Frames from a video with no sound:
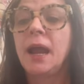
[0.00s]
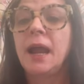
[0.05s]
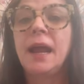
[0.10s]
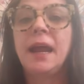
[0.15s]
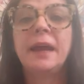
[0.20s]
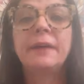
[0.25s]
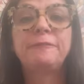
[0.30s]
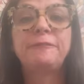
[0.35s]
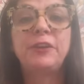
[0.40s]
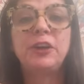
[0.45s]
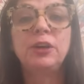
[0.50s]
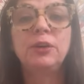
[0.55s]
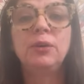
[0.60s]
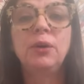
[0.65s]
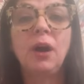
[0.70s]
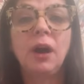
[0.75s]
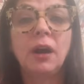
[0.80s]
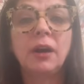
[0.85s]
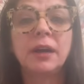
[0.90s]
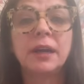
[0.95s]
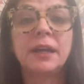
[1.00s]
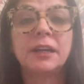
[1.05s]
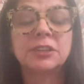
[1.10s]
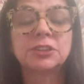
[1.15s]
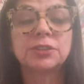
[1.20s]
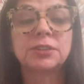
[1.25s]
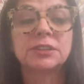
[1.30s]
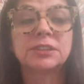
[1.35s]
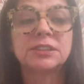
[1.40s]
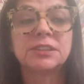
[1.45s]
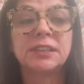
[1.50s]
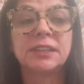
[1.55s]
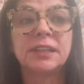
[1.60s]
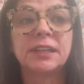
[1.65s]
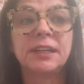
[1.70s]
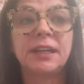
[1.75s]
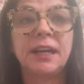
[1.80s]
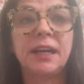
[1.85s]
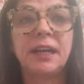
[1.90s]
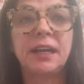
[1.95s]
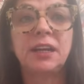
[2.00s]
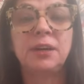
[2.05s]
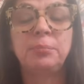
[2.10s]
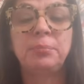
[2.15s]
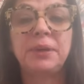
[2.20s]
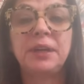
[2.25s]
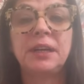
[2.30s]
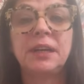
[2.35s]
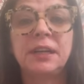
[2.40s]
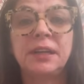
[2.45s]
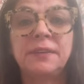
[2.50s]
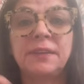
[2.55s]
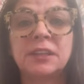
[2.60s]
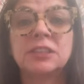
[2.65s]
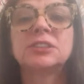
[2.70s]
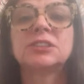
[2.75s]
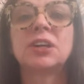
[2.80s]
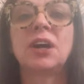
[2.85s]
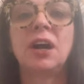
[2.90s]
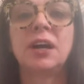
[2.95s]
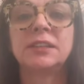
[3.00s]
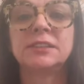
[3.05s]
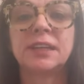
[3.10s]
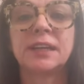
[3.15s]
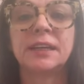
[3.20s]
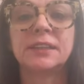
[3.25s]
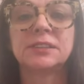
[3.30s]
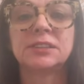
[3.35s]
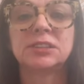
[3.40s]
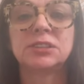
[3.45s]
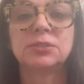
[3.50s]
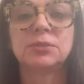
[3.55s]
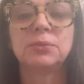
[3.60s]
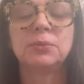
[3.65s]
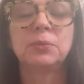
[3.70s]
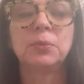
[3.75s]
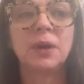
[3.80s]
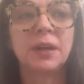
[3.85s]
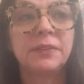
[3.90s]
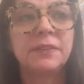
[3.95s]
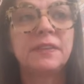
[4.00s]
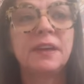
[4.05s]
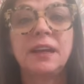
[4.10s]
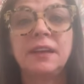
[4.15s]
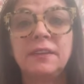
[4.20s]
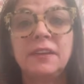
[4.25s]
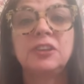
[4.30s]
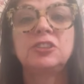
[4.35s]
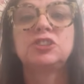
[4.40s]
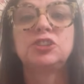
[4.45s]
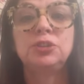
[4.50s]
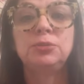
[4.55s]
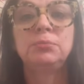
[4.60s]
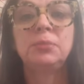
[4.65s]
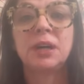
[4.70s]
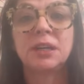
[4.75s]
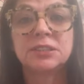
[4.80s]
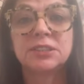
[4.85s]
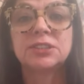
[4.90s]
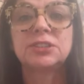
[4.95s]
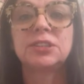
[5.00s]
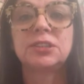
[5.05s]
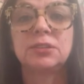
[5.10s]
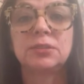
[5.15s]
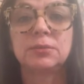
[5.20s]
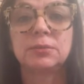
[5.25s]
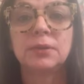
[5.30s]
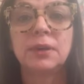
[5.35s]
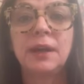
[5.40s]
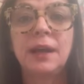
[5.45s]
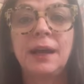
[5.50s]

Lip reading: If you are interested in being in this contest, one thing that you must do,